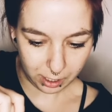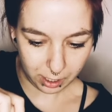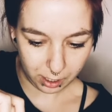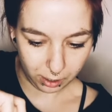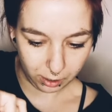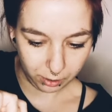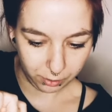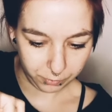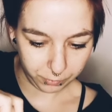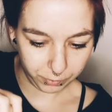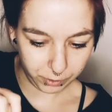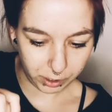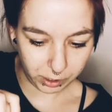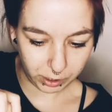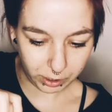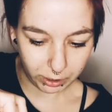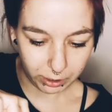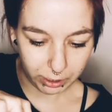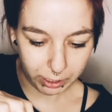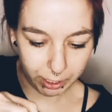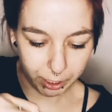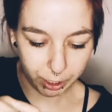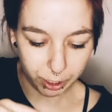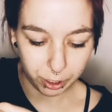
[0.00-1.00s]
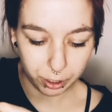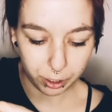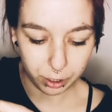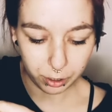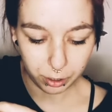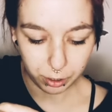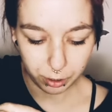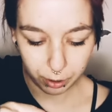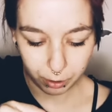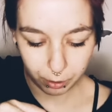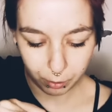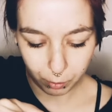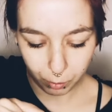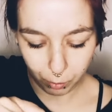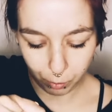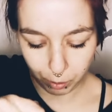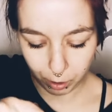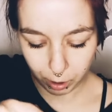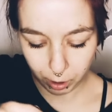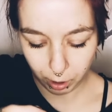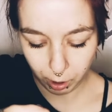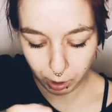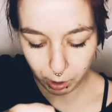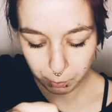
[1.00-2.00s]
of glitter
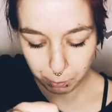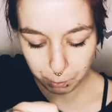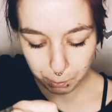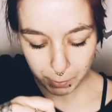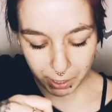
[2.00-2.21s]
or